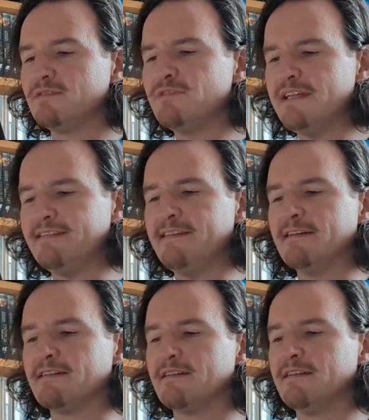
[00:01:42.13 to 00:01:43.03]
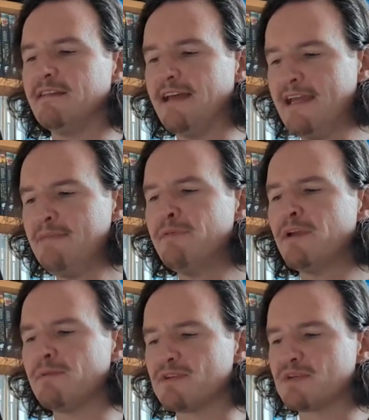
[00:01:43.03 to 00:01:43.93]
"Right here. The
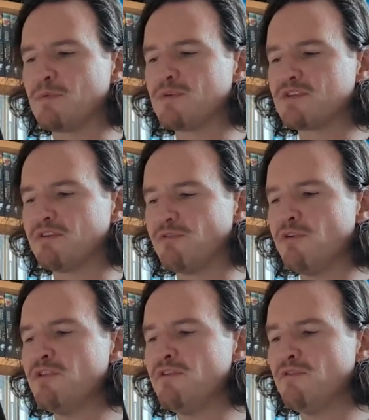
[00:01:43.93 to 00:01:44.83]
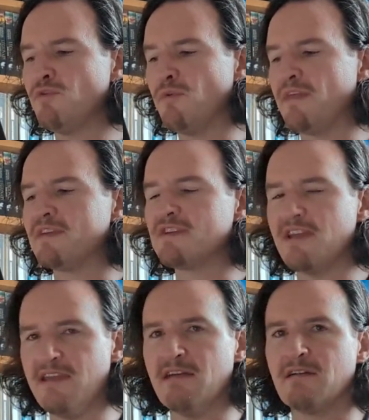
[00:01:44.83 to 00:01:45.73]
Emperor was supposed to rendezvous with us
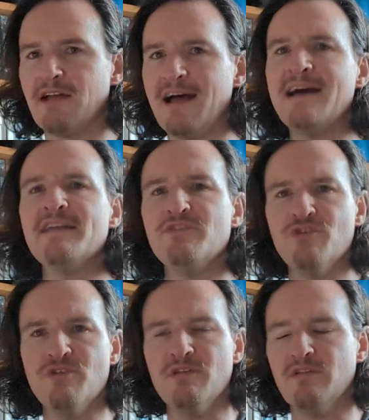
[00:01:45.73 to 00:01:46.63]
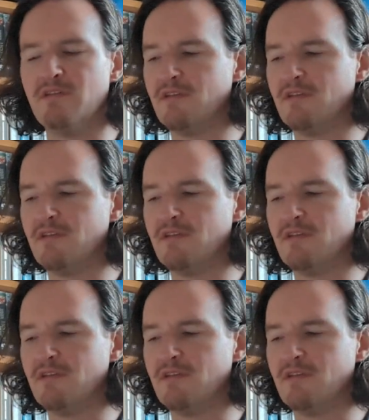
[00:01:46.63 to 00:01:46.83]
here, at noon."